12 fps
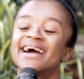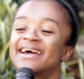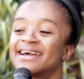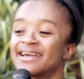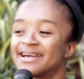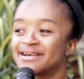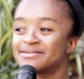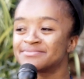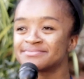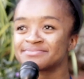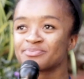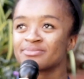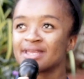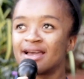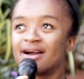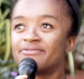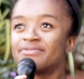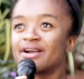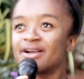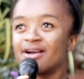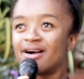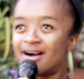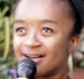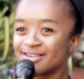I am very
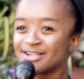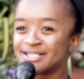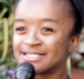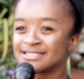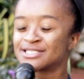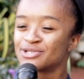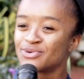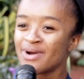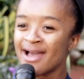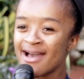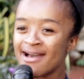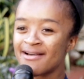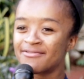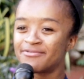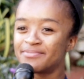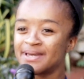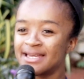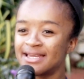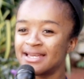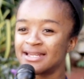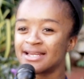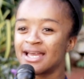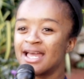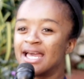honored to have
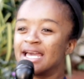been